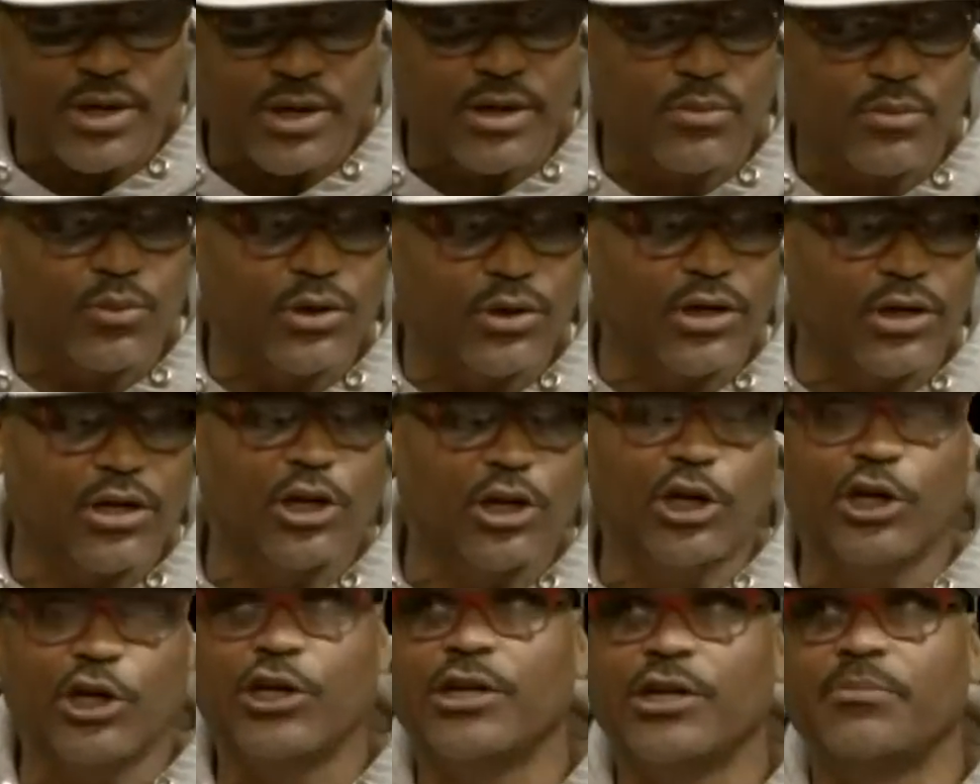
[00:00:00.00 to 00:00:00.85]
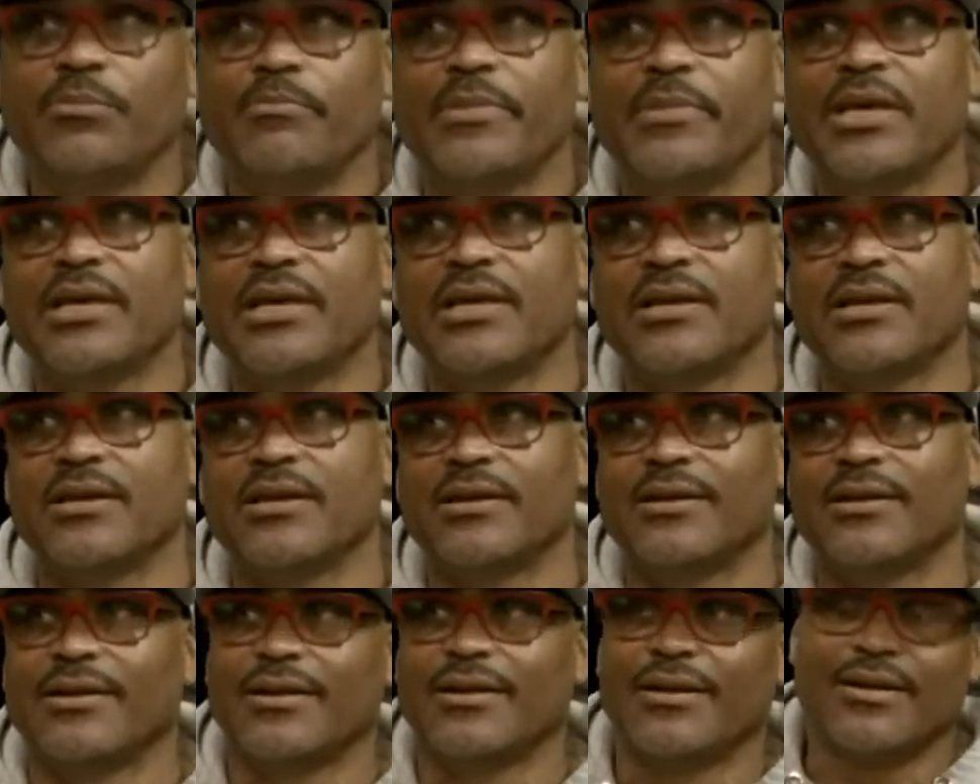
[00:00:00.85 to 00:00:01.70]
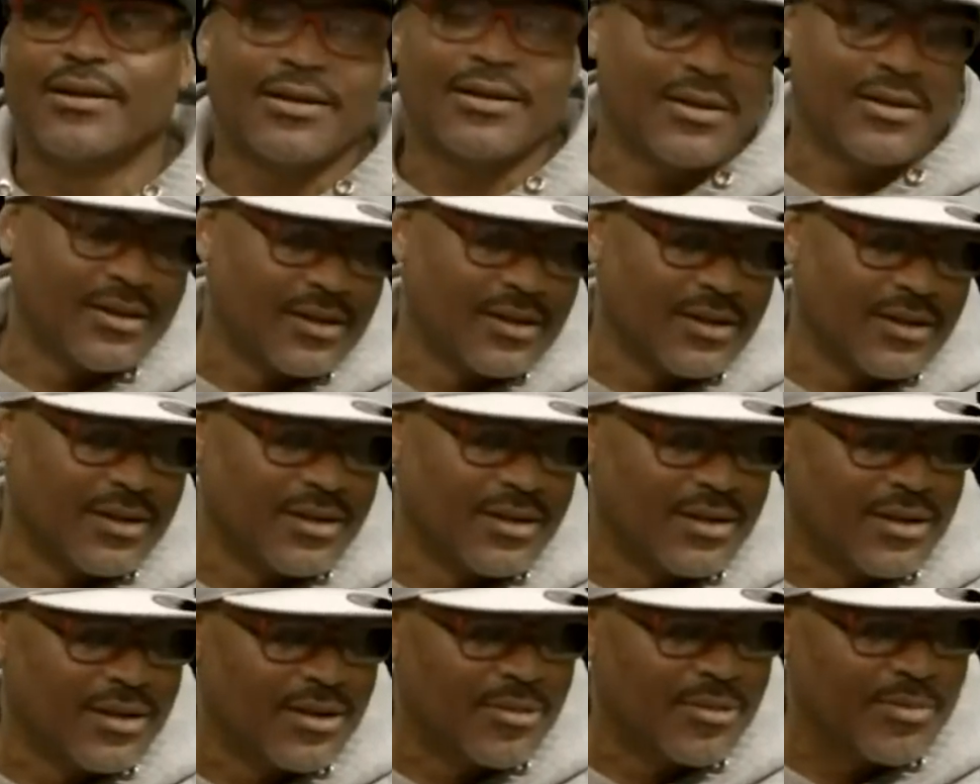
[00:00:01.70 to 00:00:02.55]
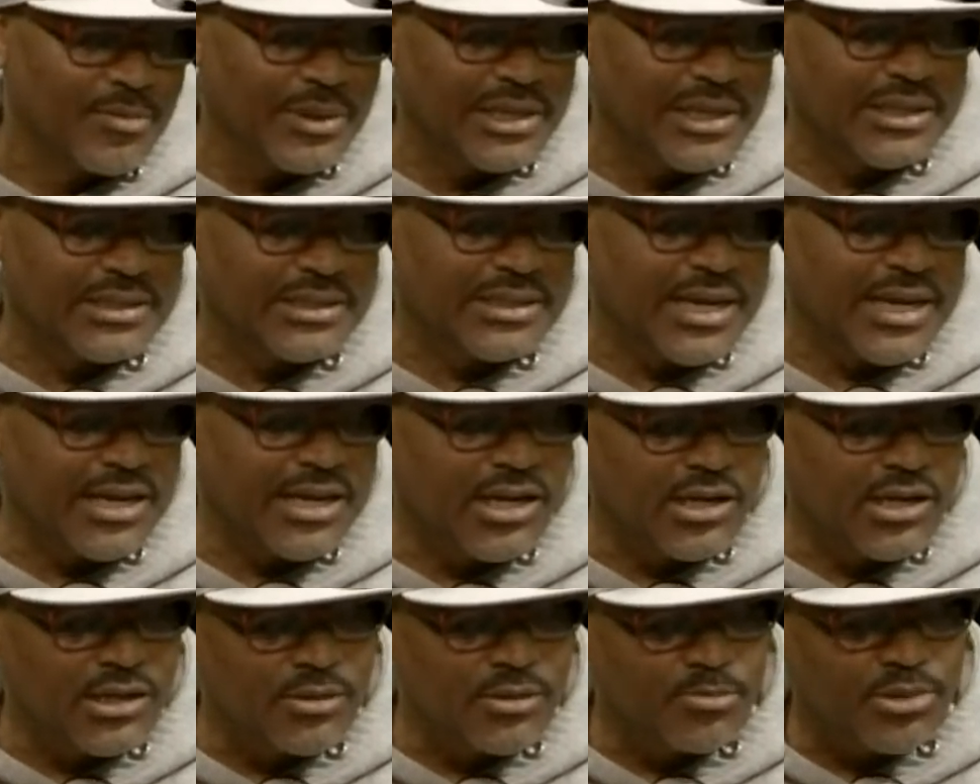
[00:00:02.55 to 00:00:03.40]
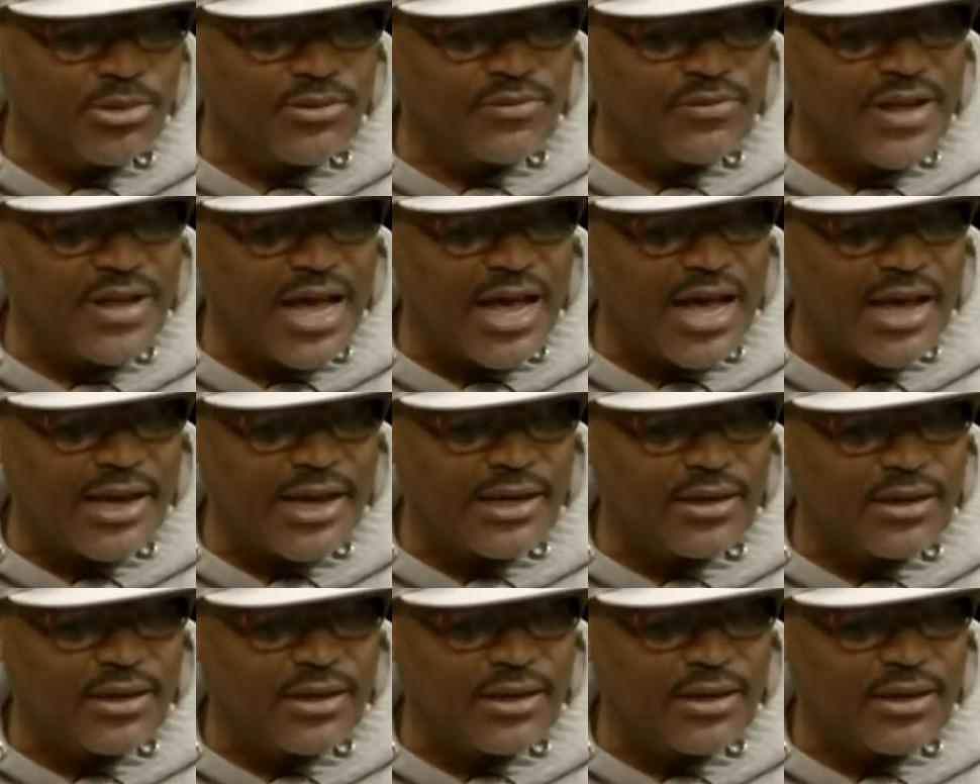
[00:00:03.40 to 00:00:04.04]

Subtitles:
up with good men because they couldn't provide